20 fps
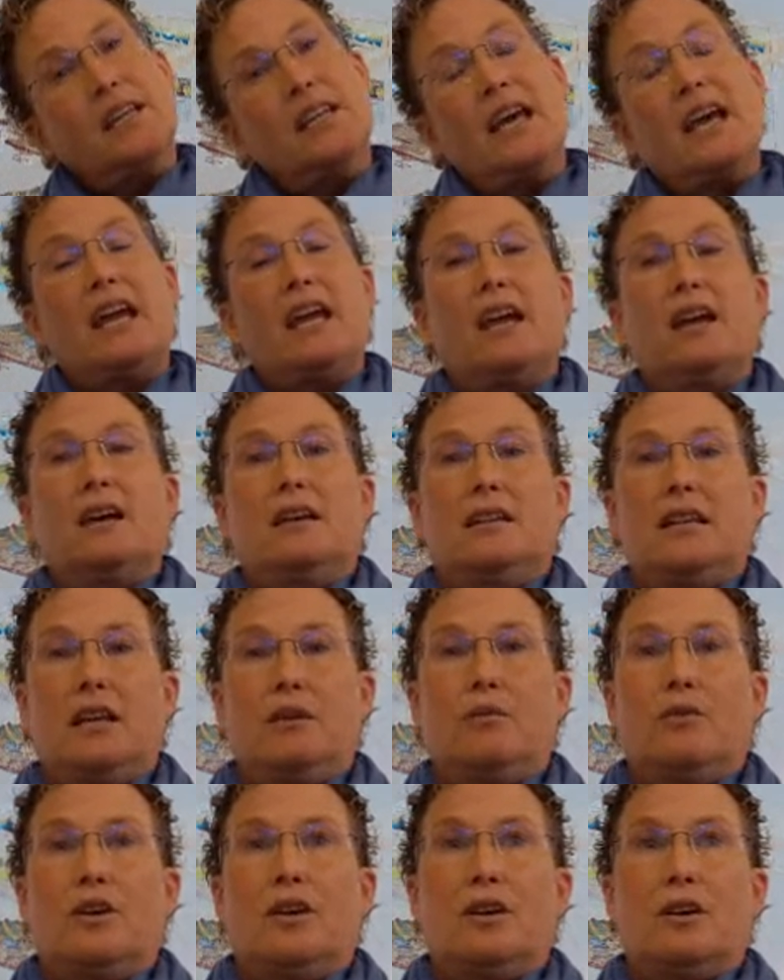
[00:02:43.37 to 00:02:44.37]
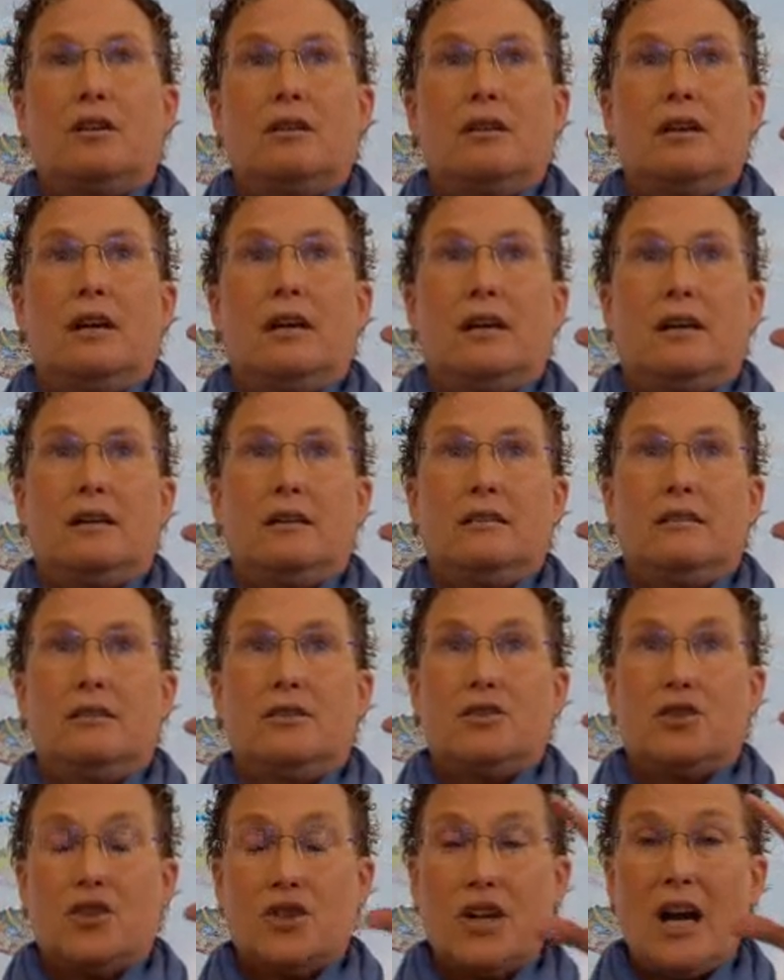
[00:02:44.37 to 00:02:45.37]
They were
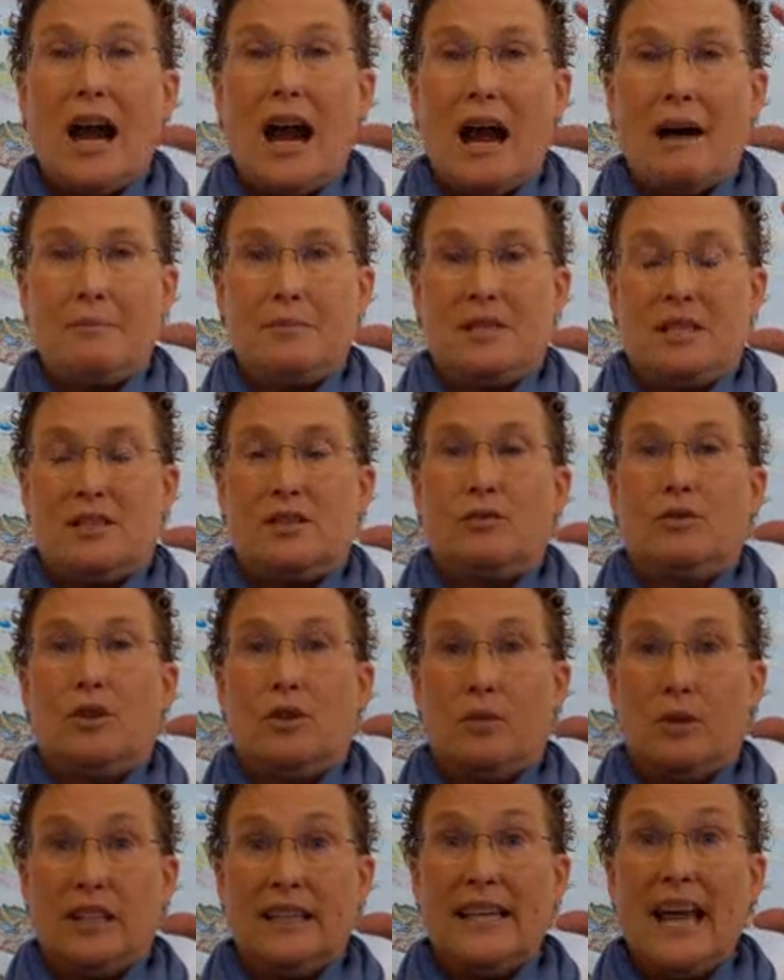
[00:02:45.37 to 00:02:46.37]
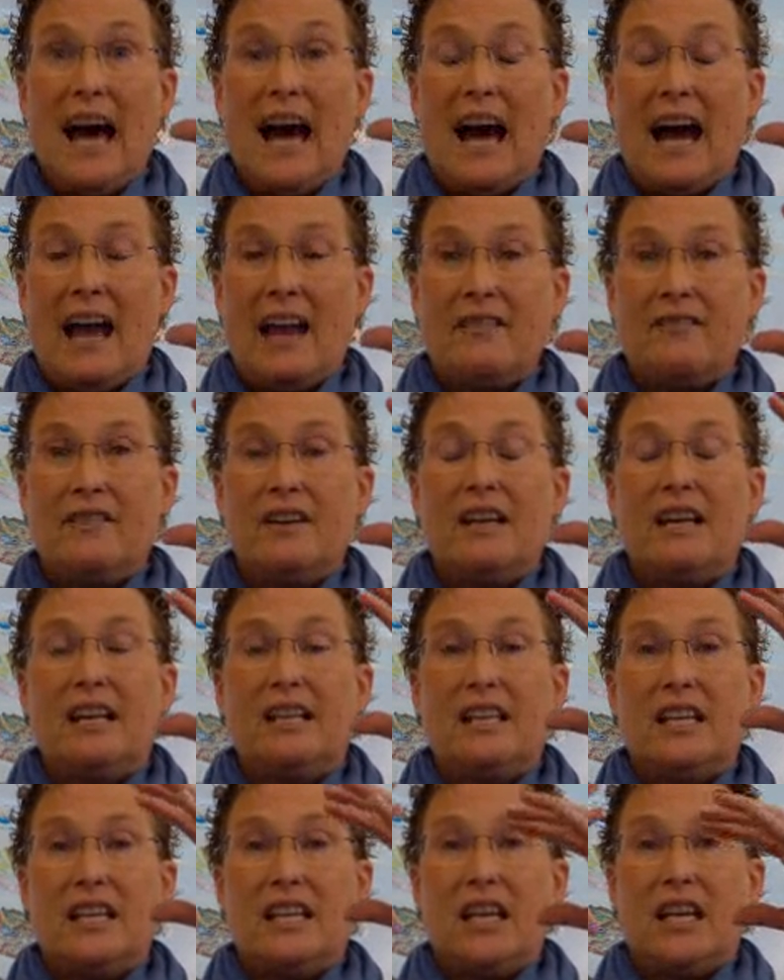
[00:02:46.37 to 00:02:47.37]
trapped, so they were alive,
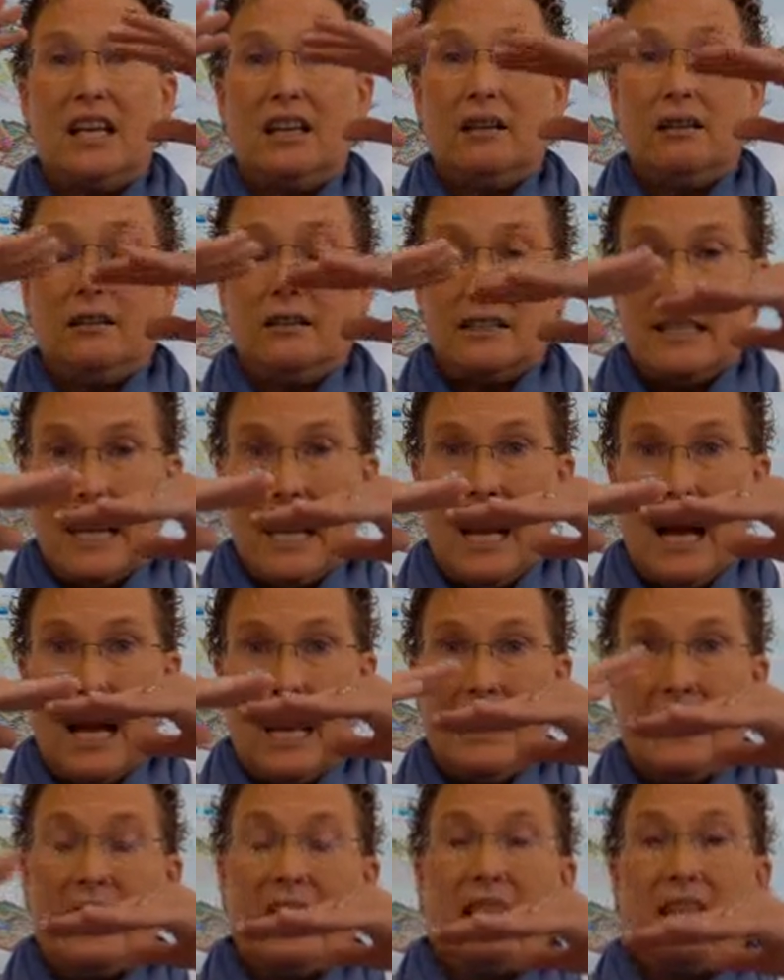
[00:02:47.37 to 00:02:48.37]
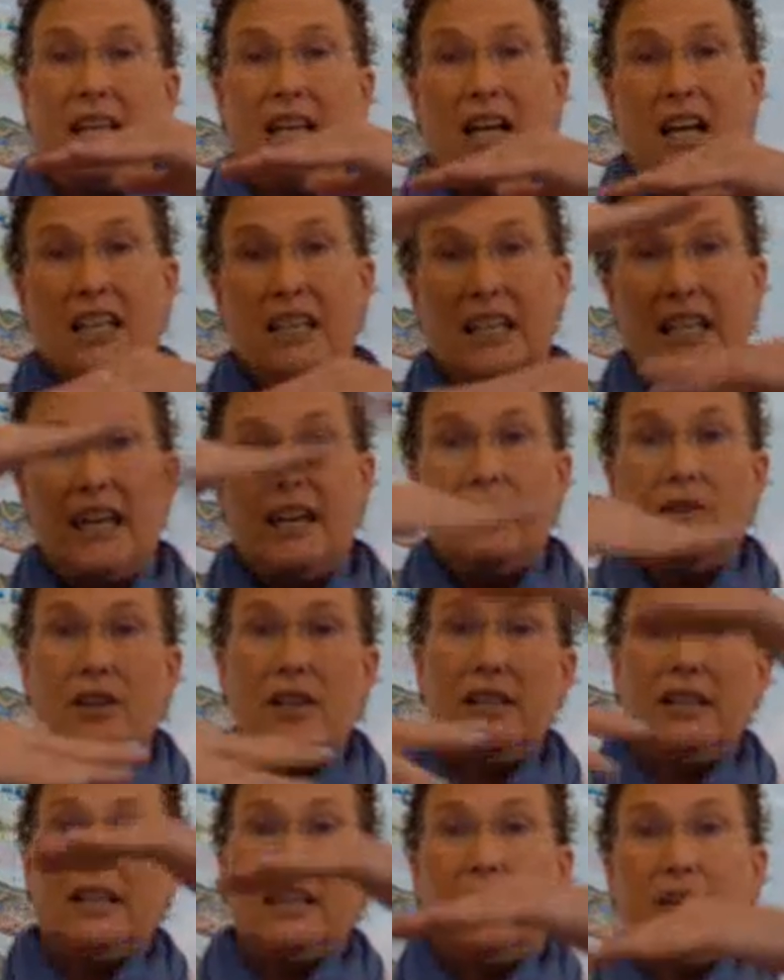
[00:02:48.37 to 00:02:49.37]
and then they died, and they got layered
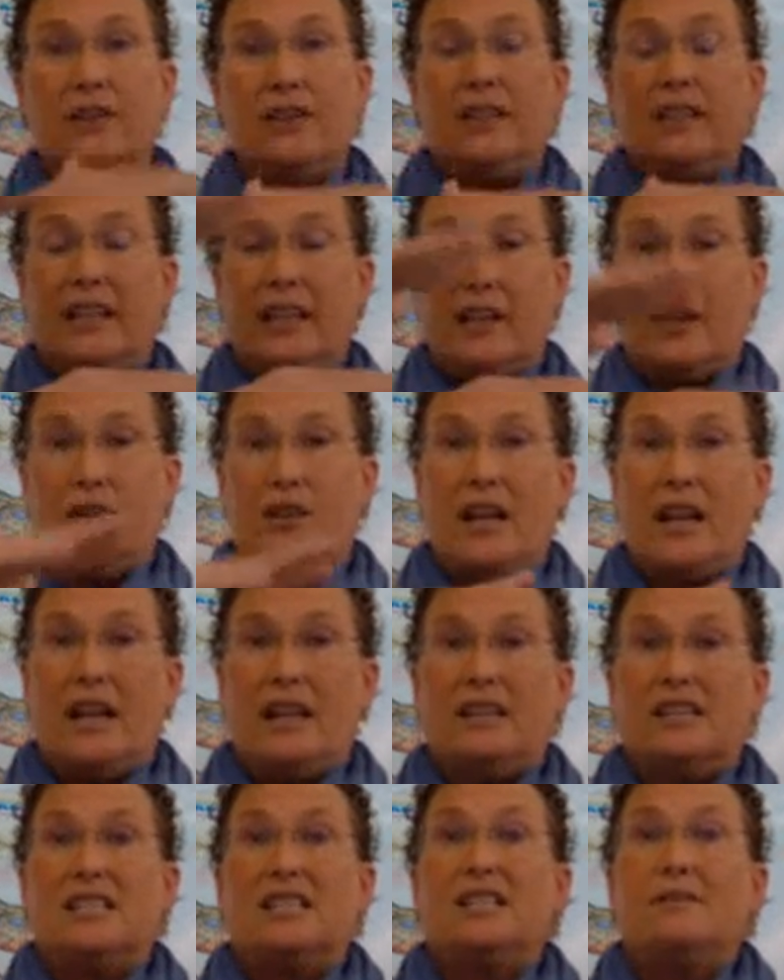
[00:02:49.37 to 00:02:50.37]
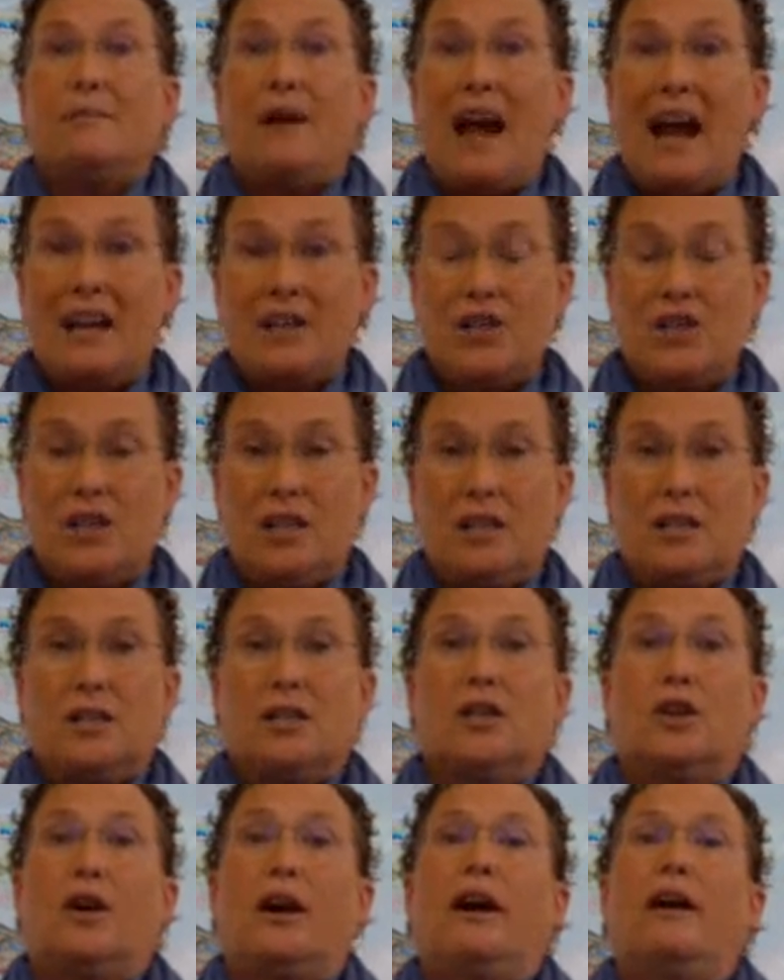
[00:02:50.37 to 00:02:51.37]
and smashed
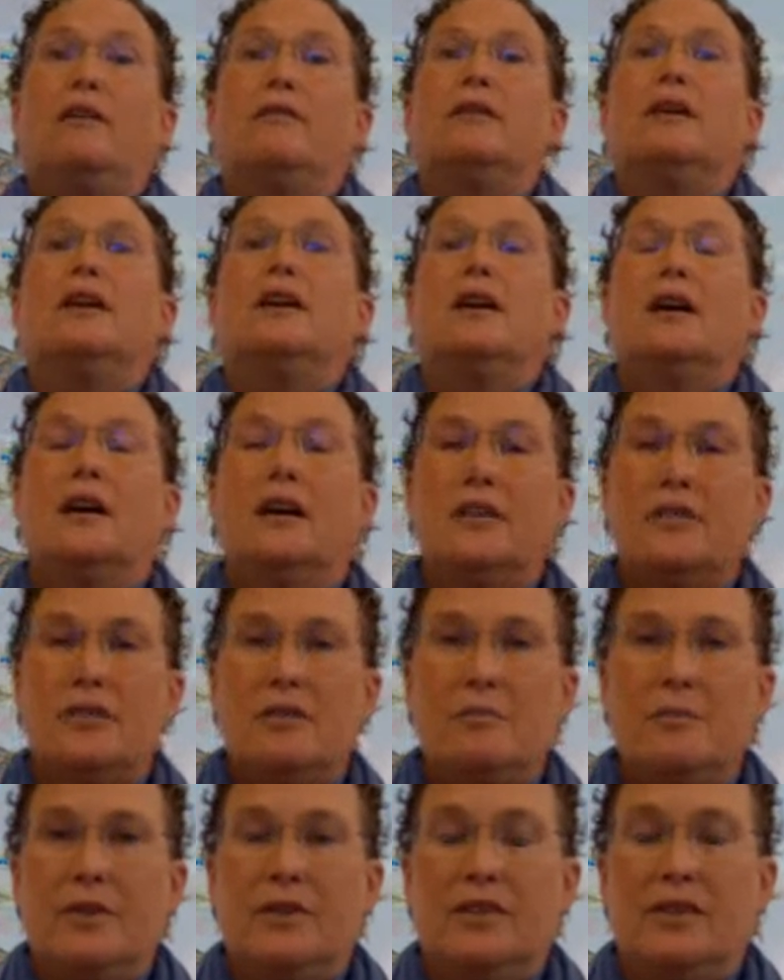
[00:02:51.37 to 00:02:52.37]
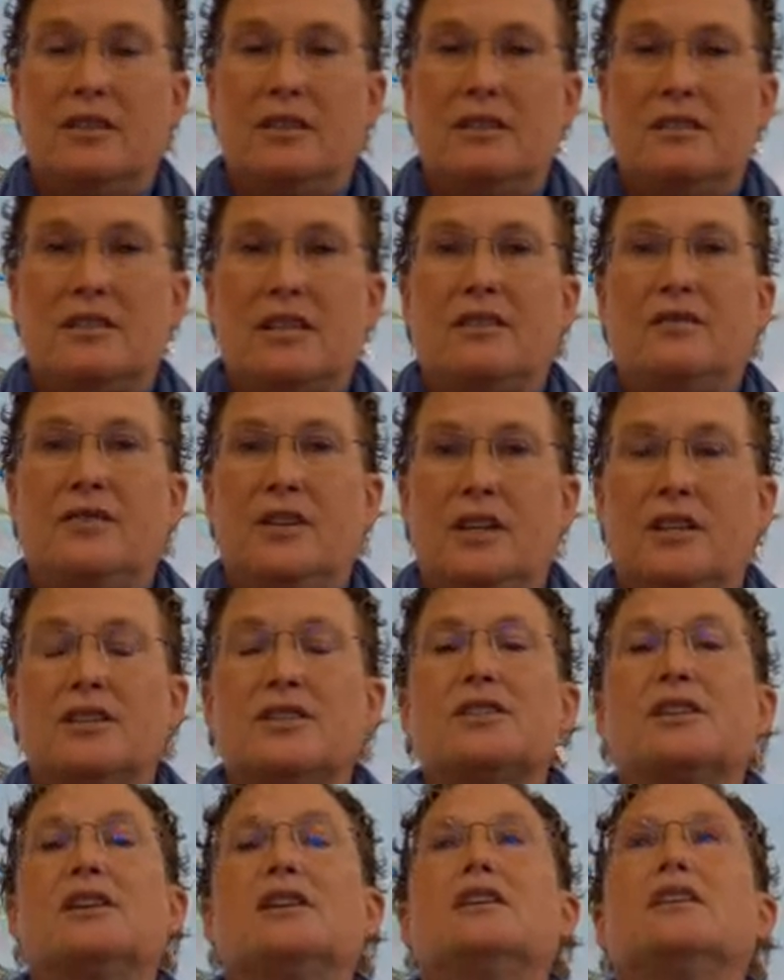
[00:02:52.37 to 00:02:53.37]
underground 100 millions of
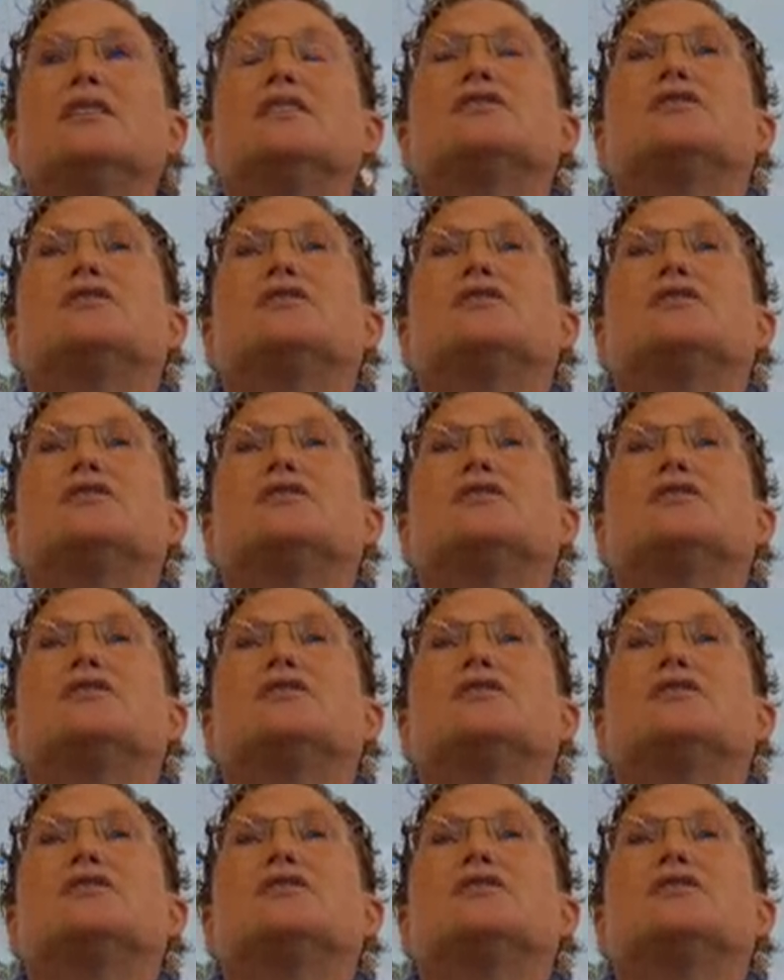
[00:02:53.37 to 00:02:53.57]
years.